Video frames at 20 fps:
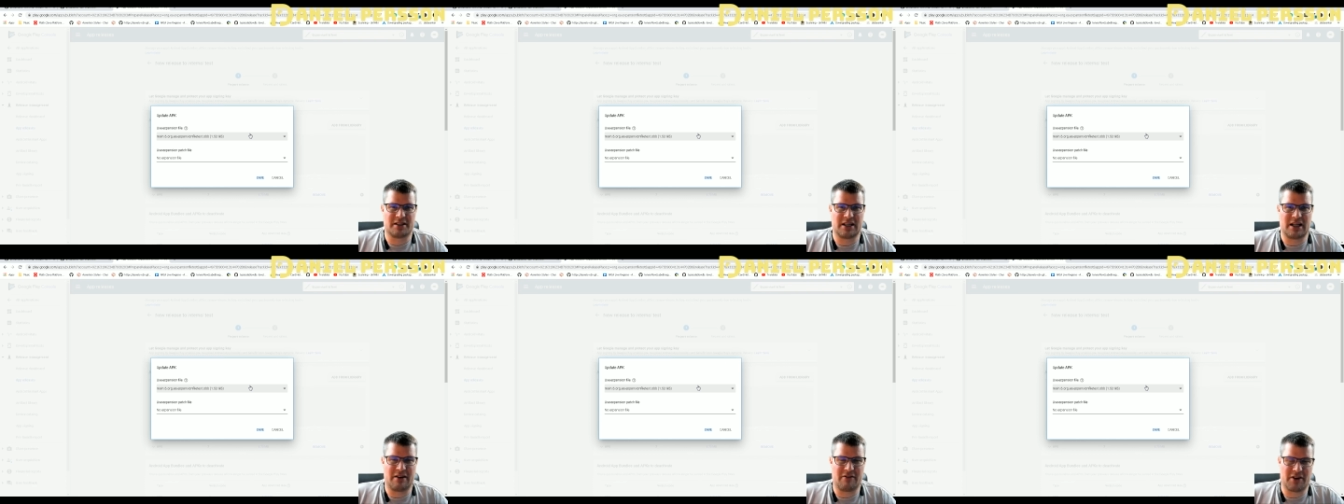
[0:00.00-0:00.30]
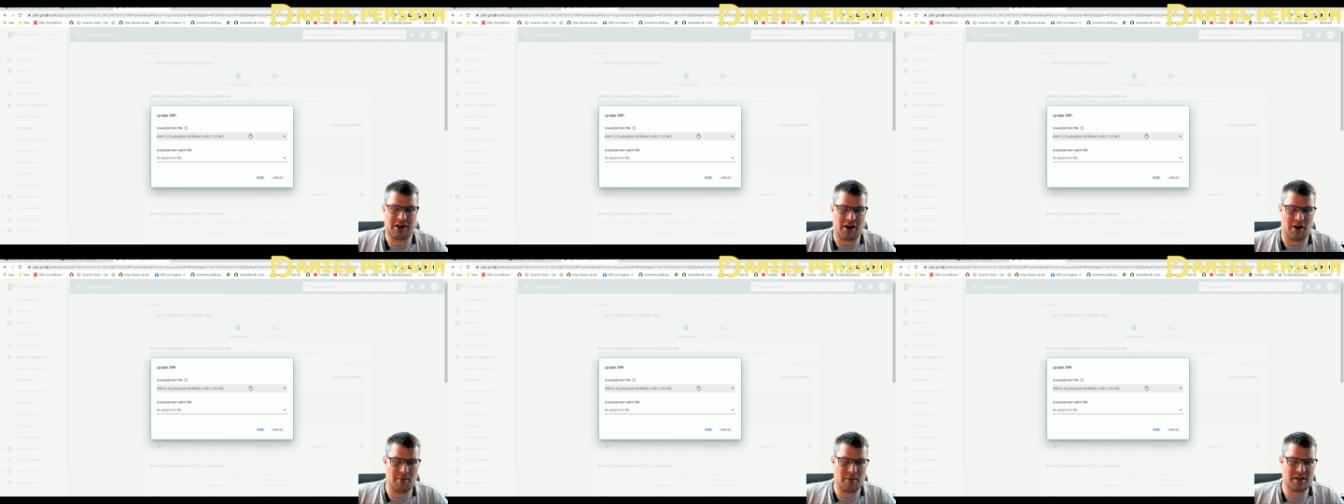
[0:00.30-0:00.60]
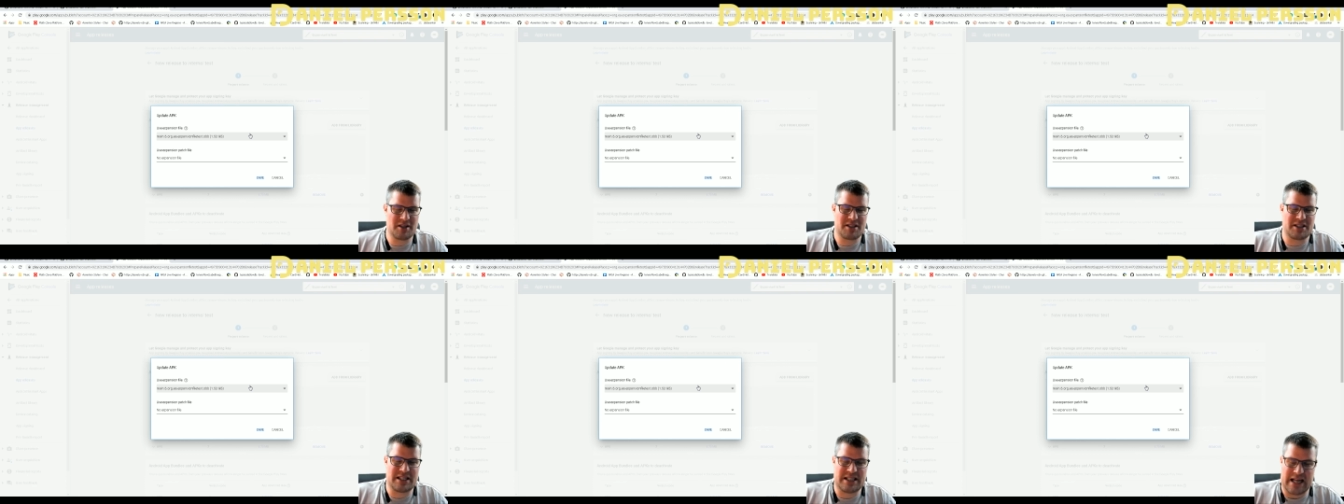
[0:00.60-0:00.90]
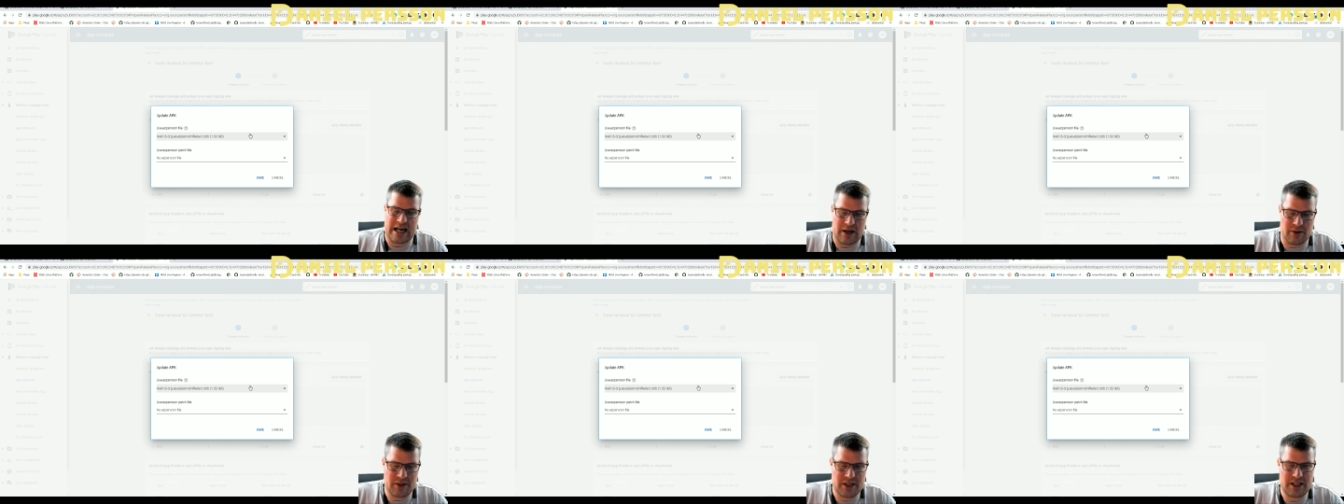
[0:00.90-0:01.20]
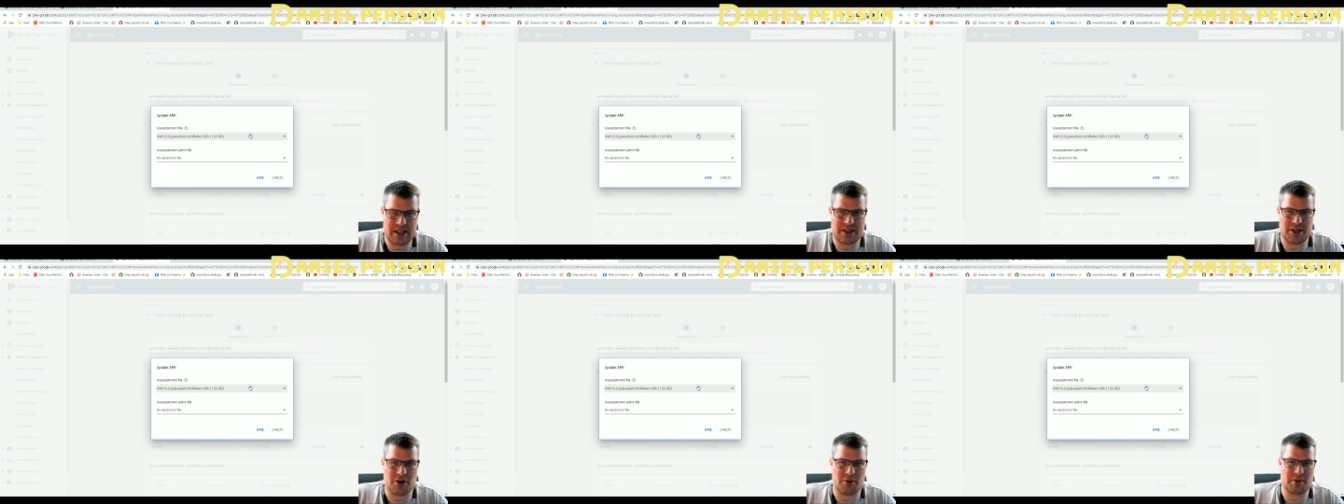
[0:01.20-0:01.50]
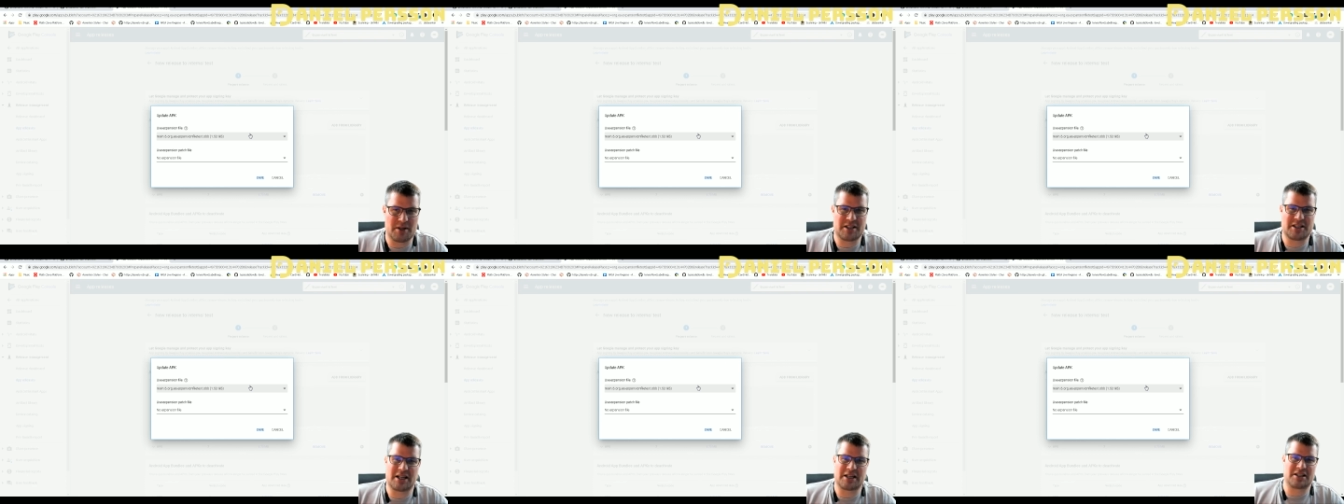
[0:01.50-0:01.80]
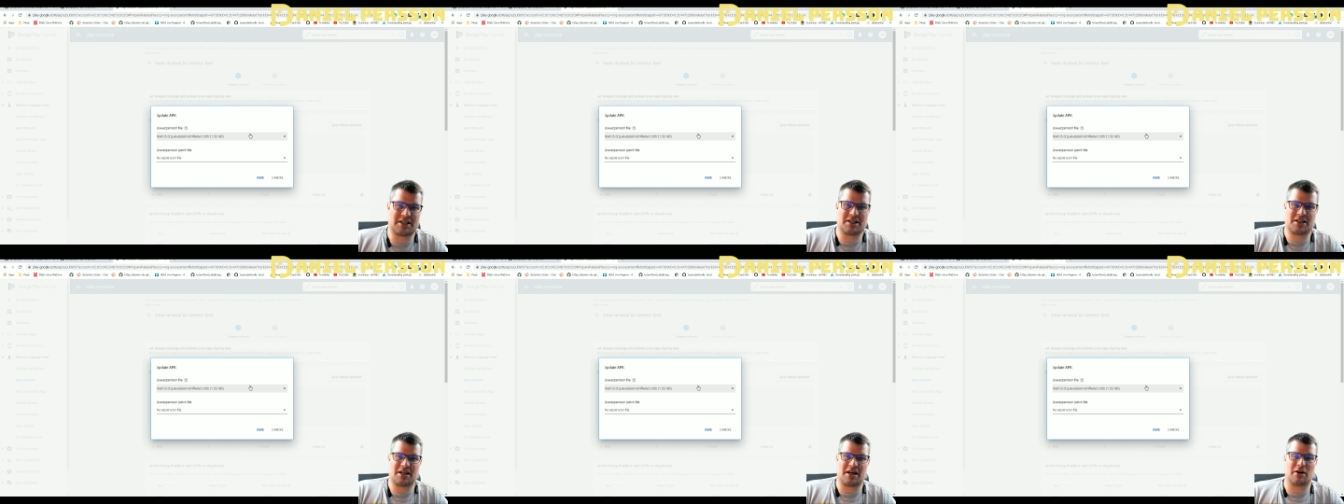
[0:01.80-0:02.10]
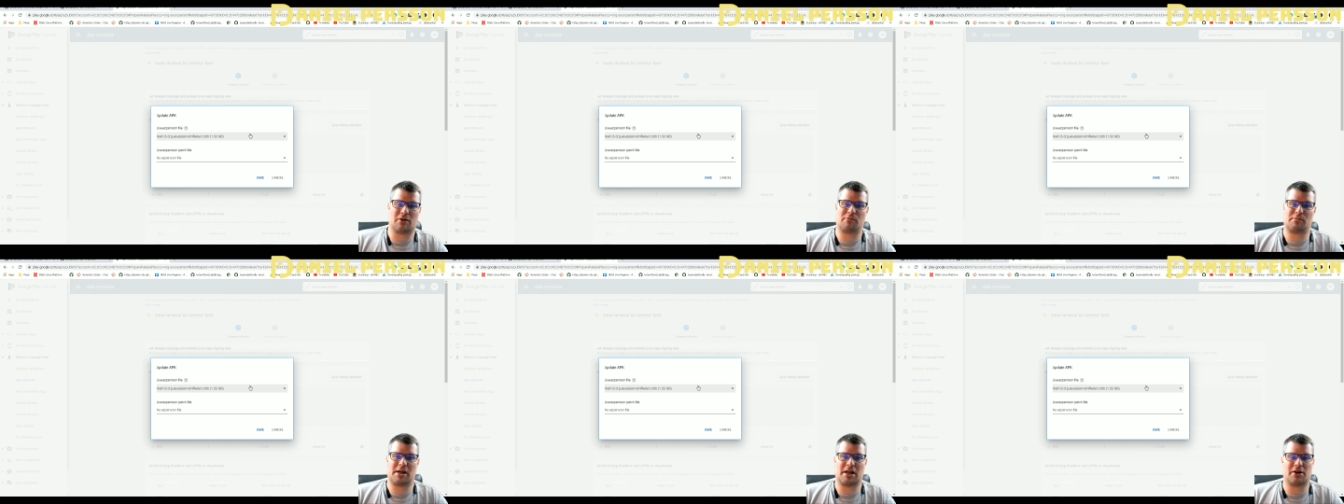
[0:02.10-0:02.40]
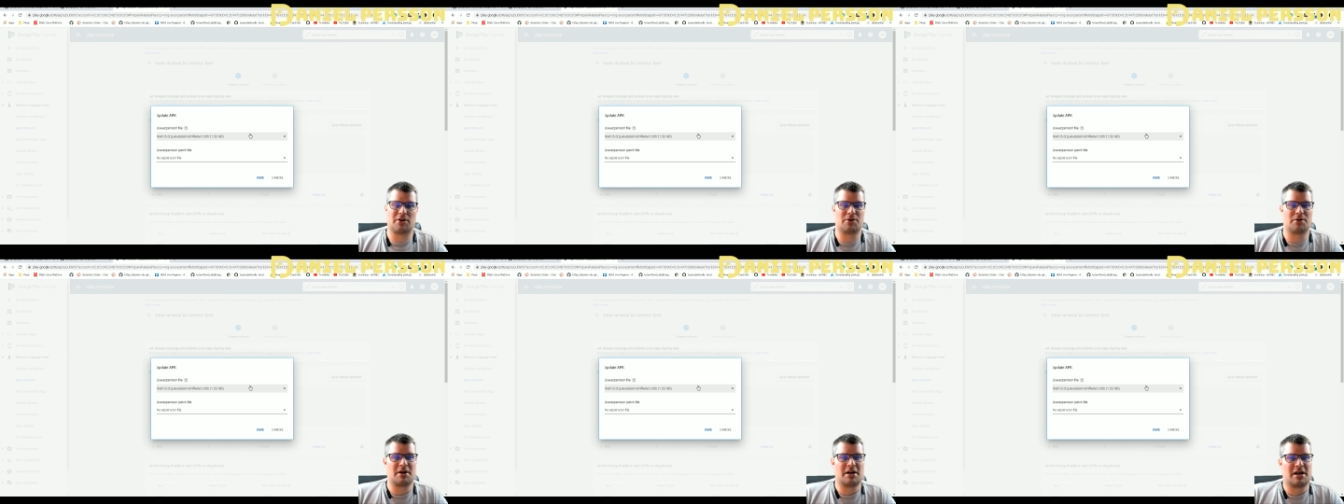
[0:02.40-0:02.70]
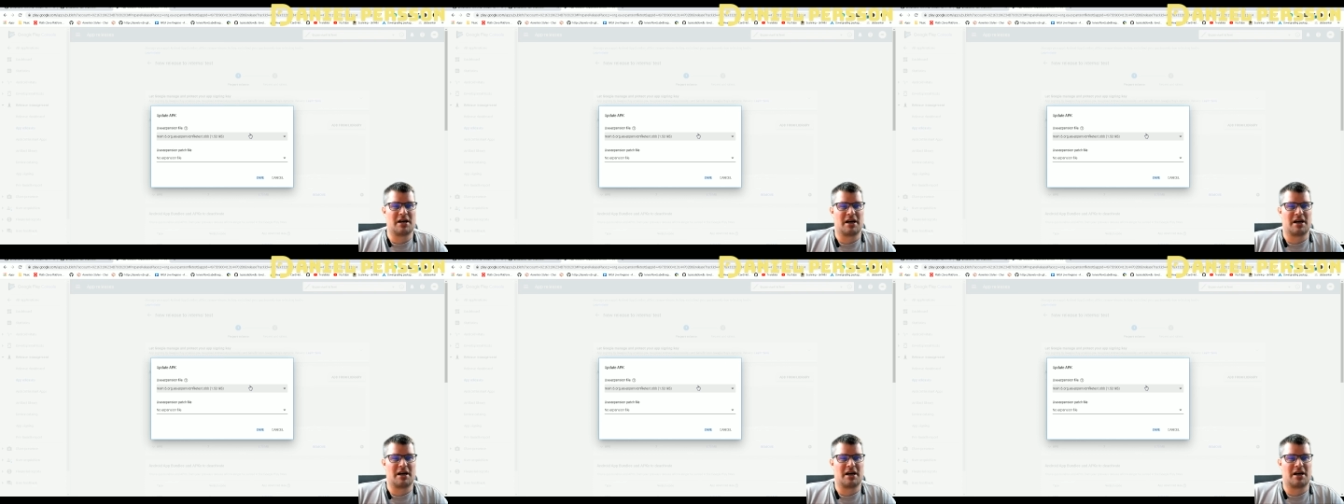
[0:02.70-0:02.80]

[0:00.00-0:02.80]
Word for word: leave a comment down in the comment section down below